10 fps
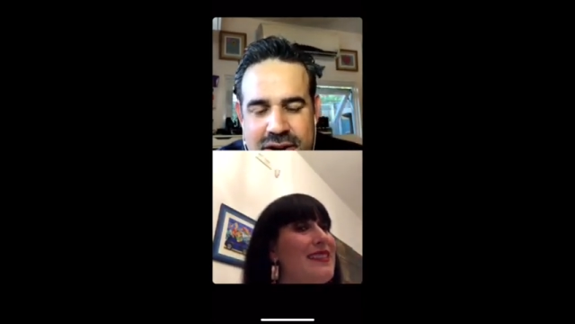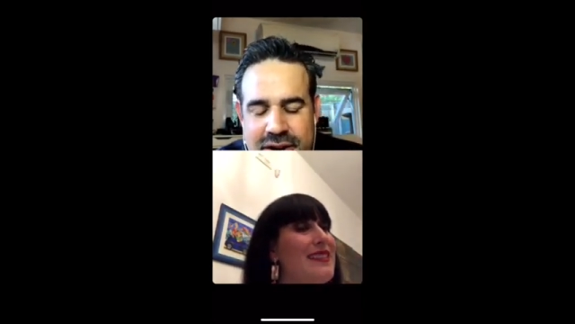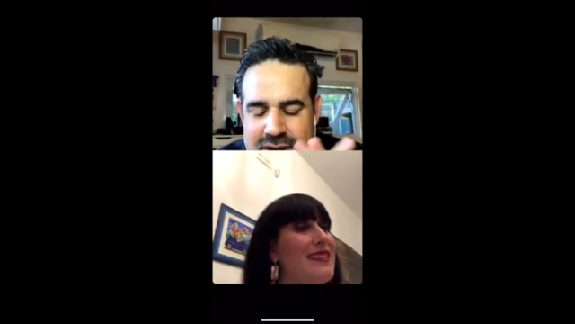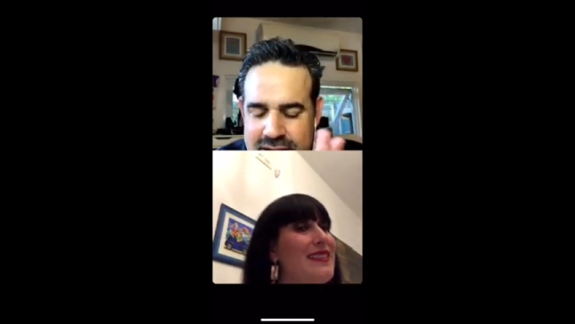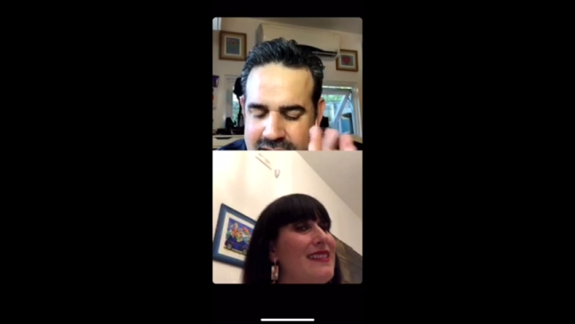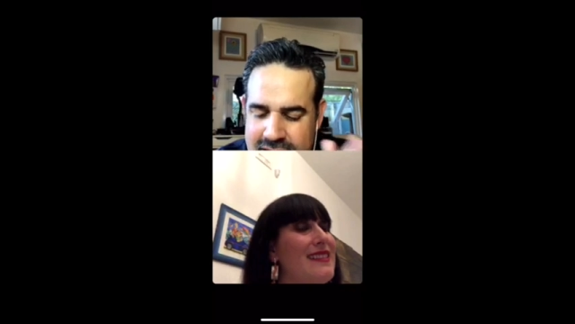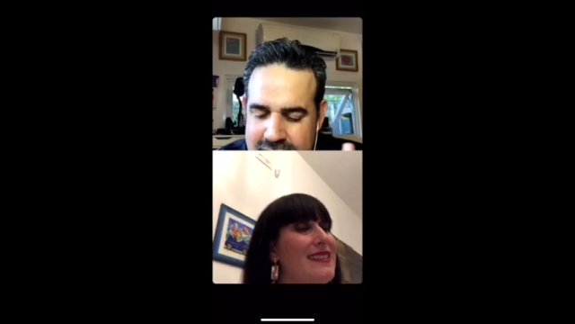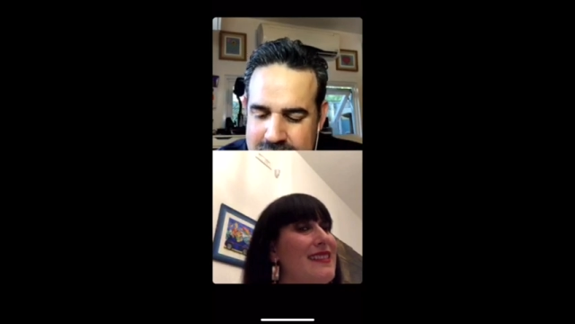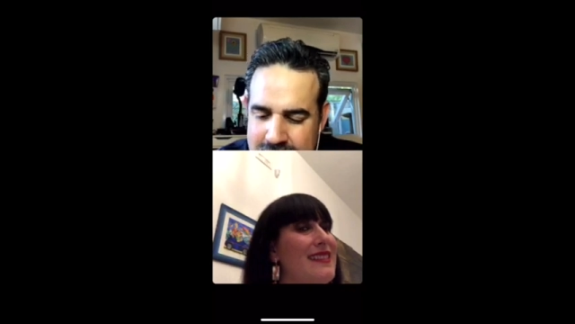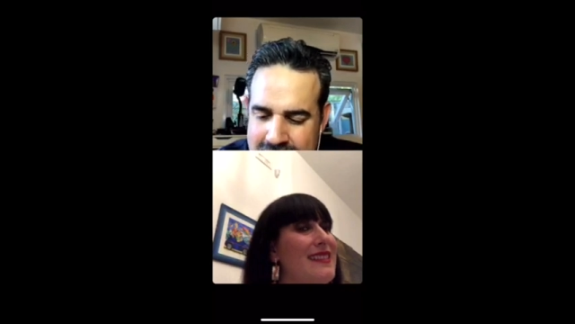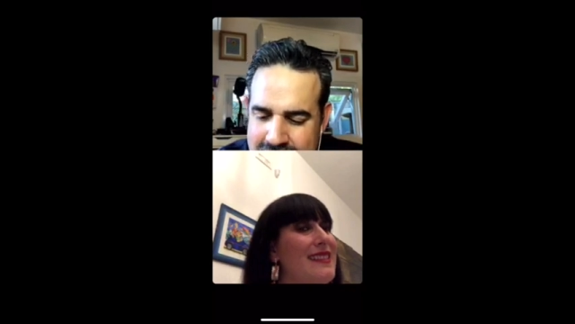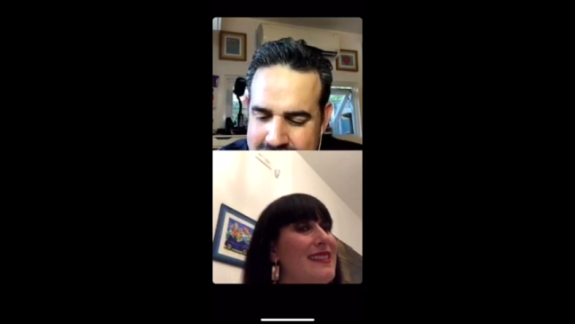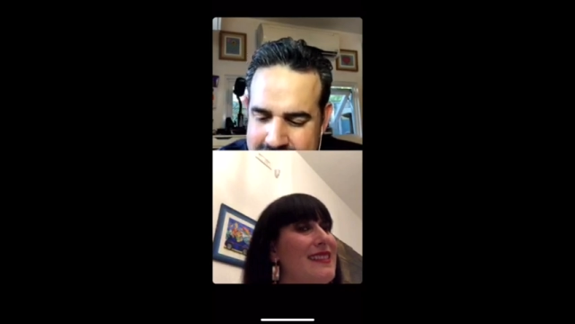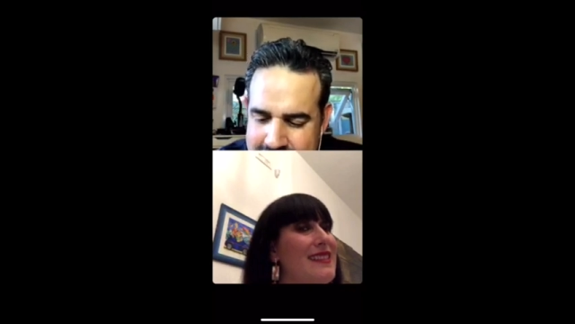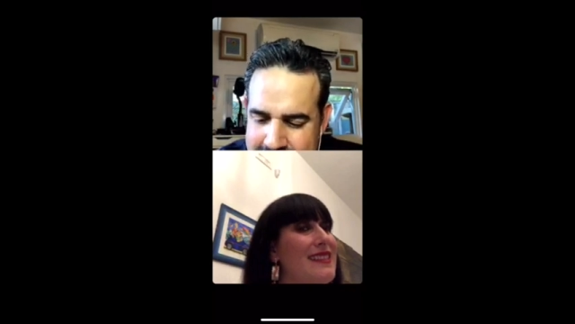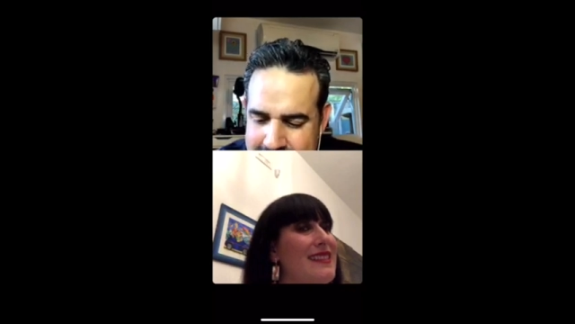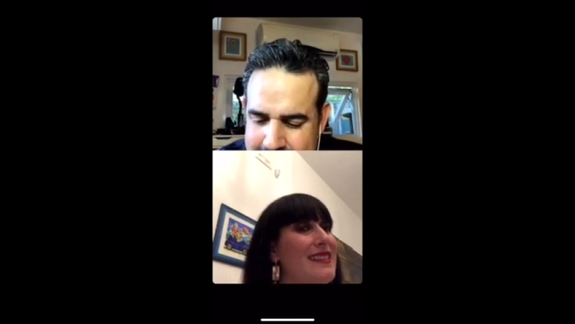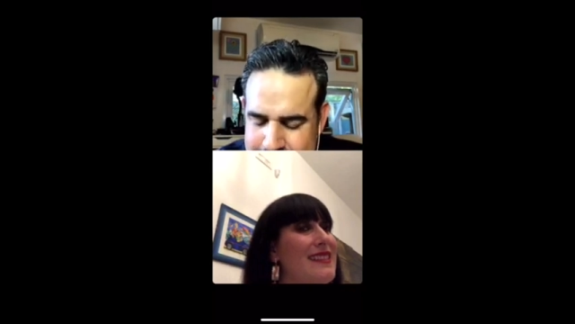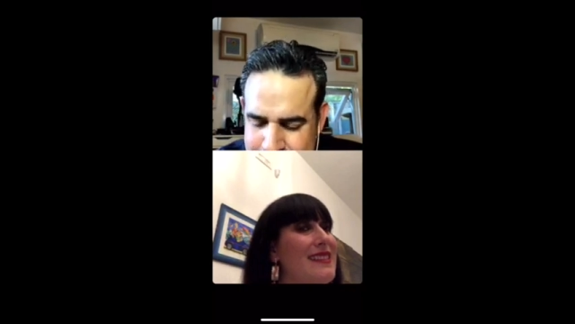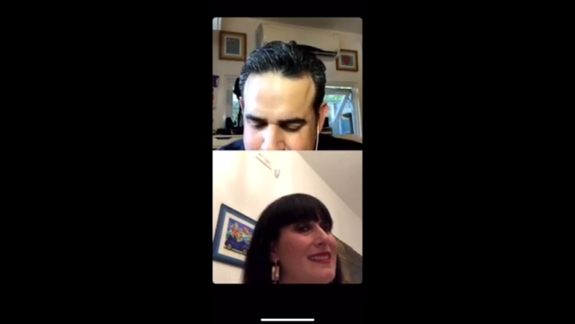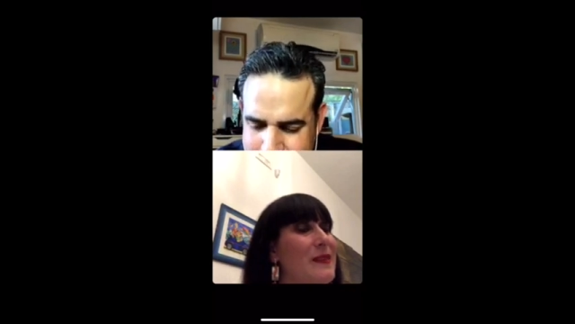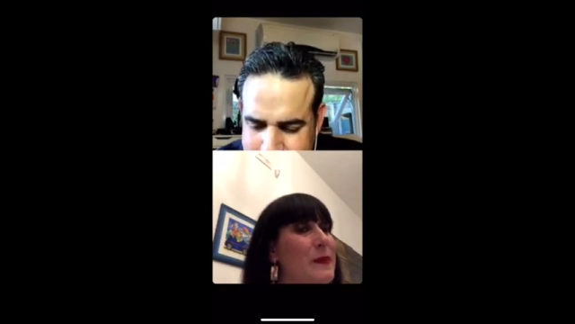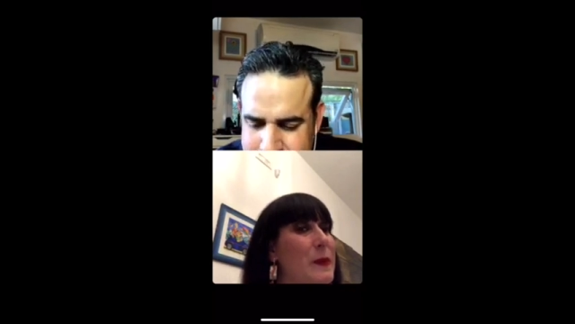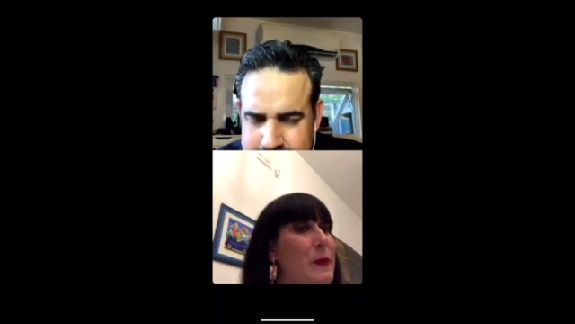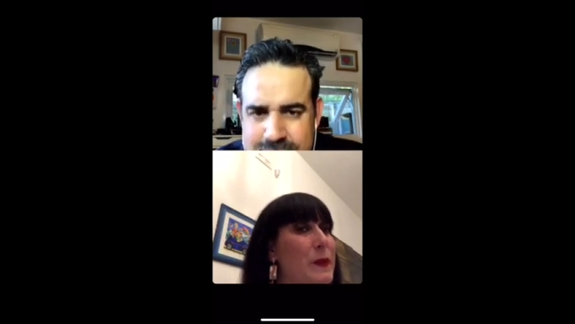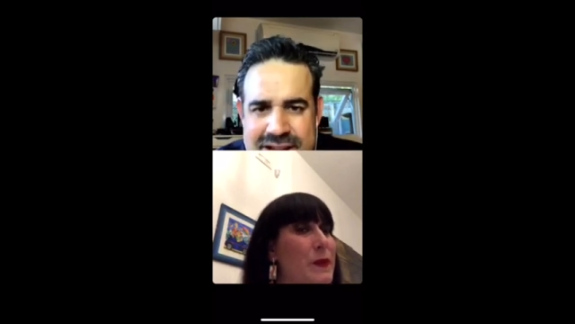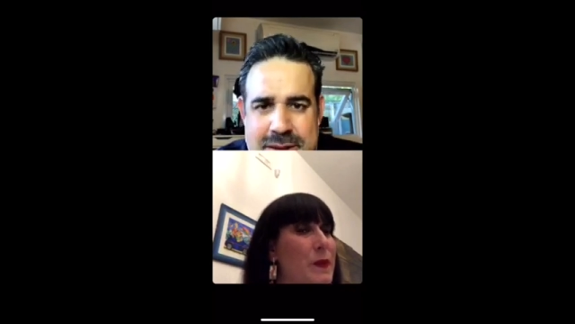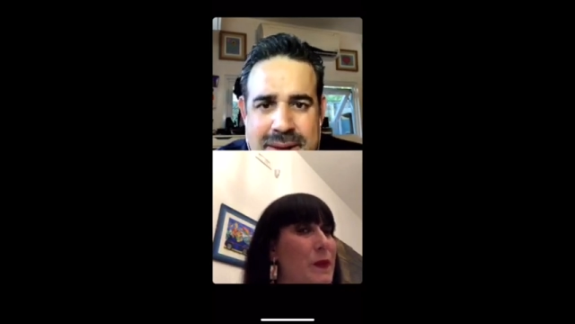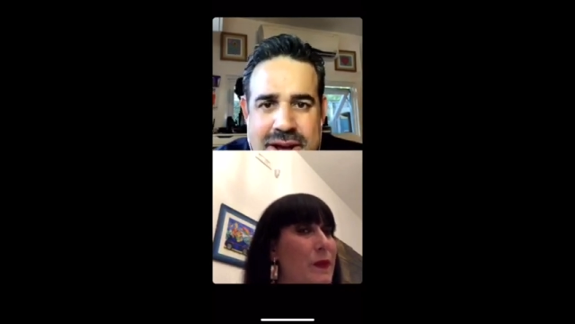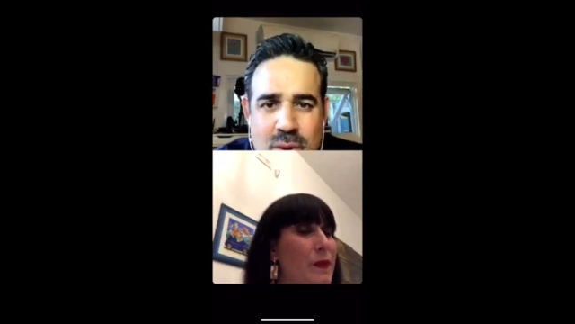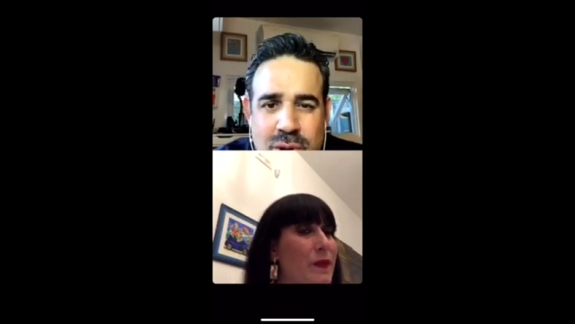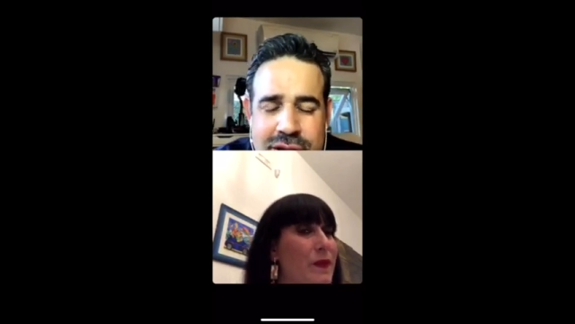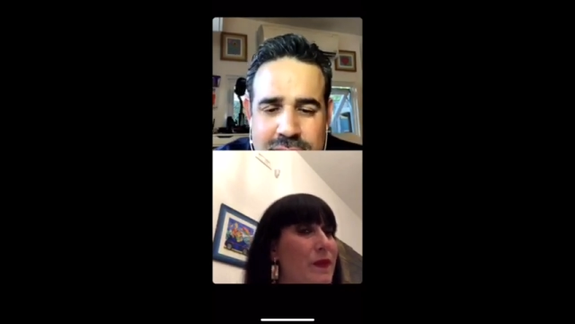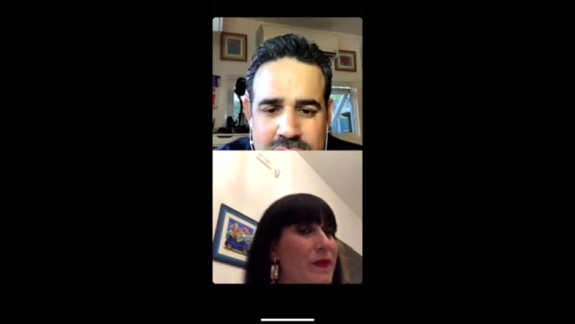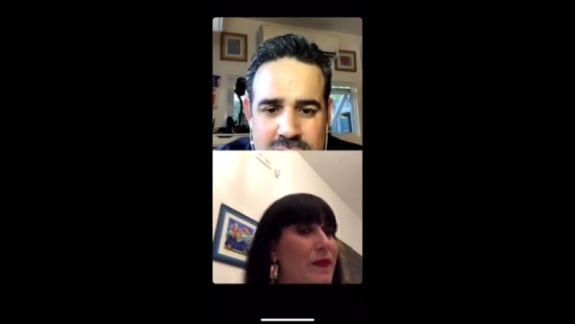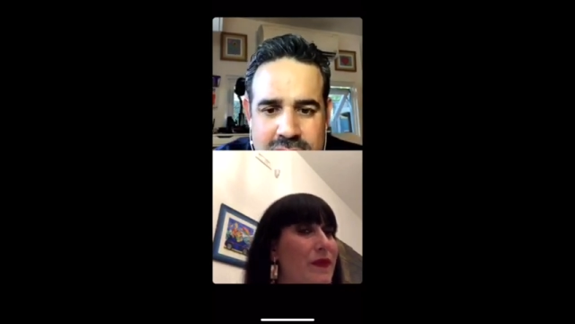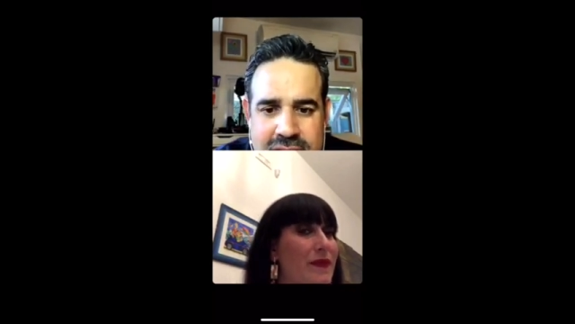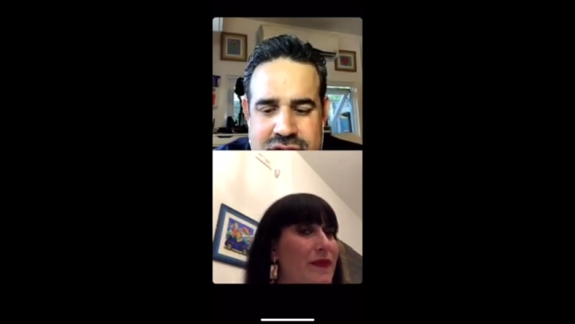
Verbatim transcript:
Speaker 1: in my um, in my own little collection.